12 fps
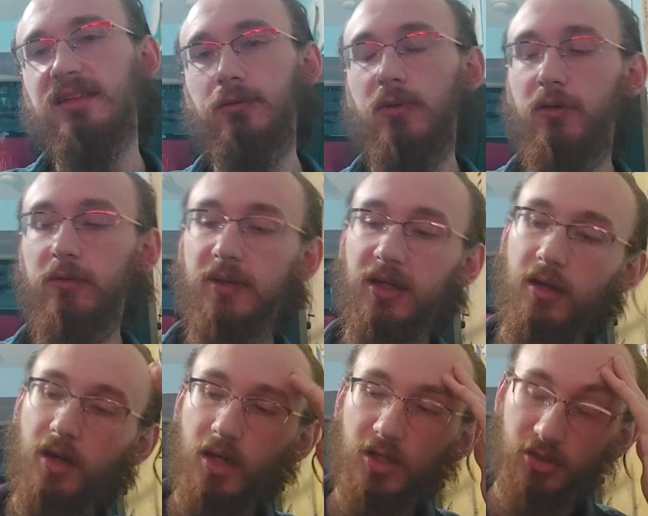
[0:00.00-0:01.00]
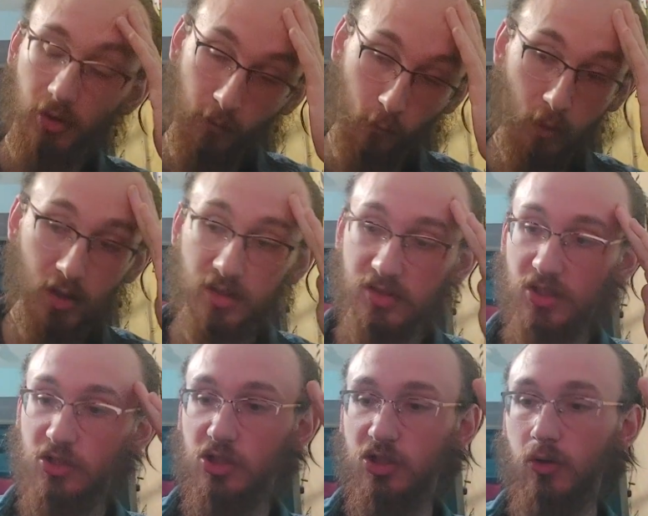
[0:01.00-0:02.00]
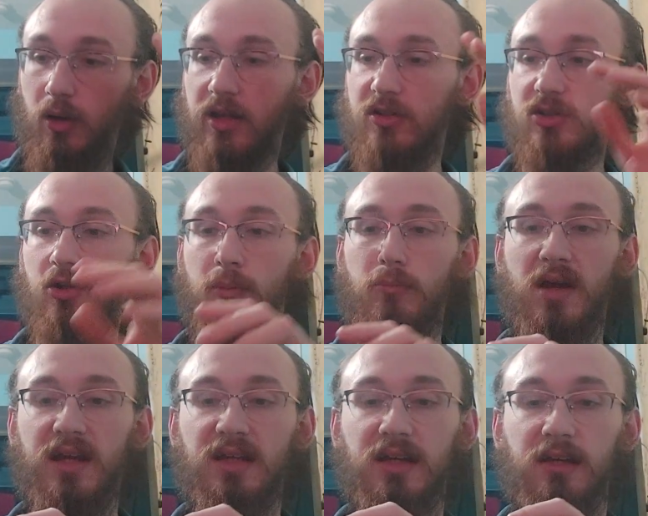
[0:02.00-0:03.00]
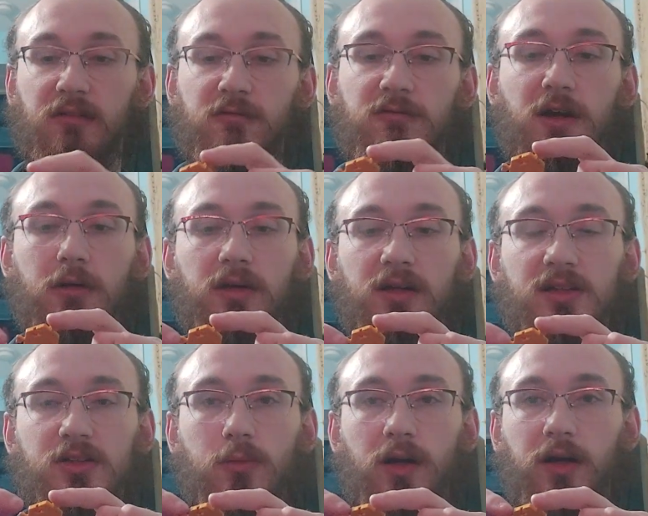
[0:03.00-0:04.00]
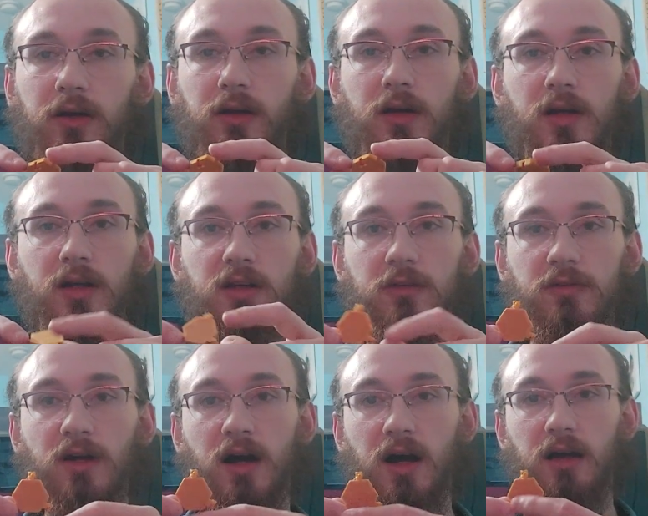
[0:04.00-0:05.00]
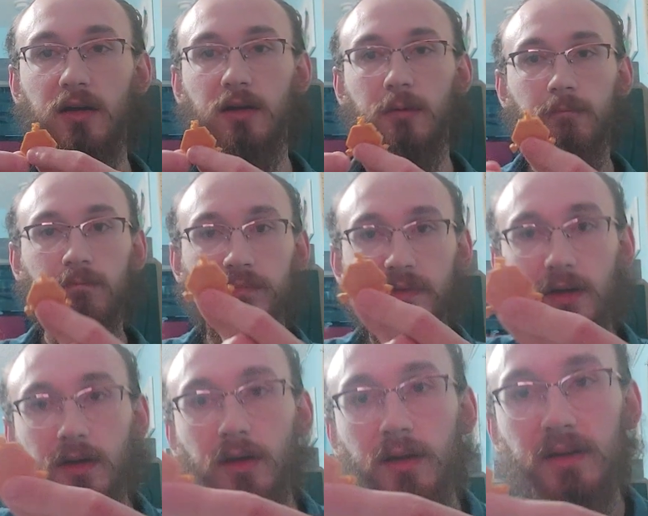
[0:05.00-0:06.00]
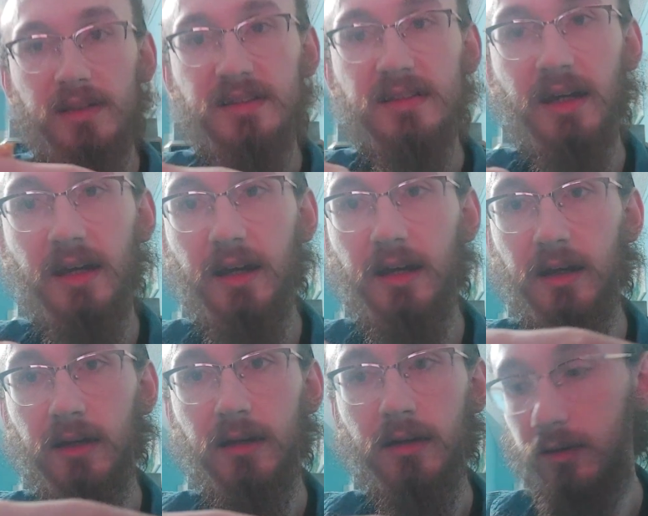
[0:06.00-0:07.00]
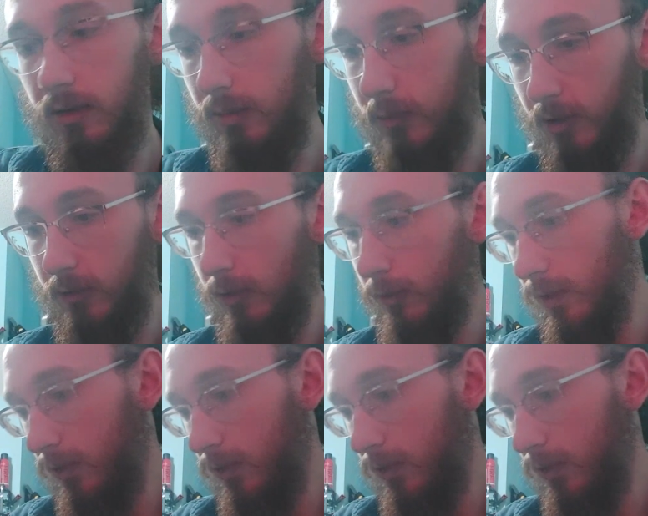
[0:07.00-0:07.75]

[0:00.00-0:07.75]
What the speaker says: sit well with me. So I wanted to just go ahead and start making variants where you've got, let's say, I'm on the wrong one.